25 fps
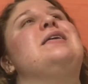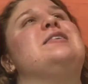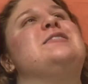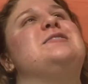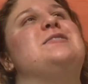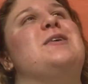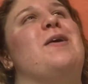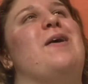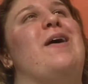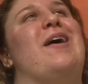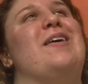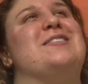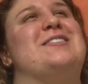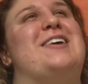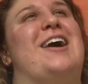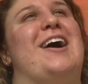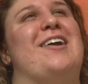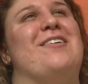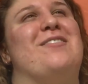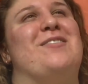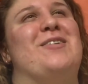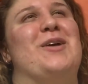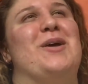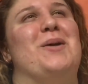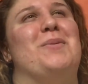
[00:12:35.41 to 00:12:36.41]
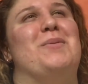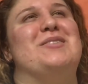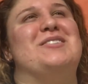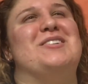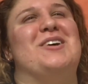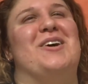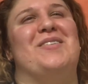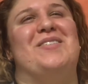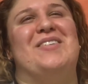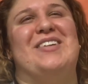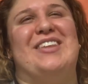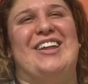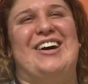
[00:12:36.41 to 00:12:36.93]
So I was kind of feeling
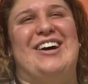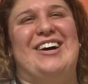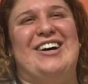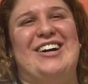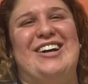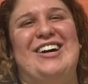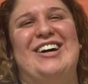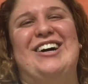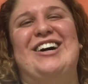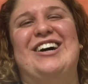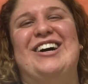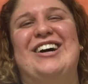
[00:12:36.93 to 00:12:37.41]
myself at that.